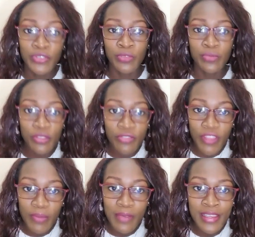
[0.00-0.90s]
to move
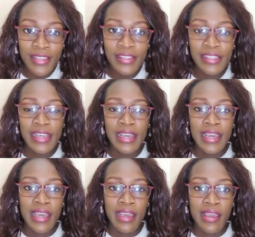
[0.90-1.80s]
the babies,
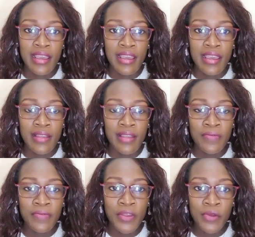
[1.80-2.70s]

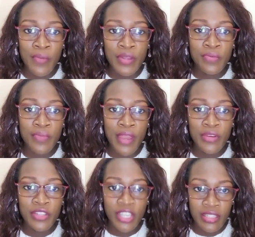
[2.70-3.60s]
the rabbit may
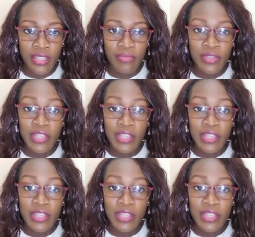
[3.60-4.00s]
reject them.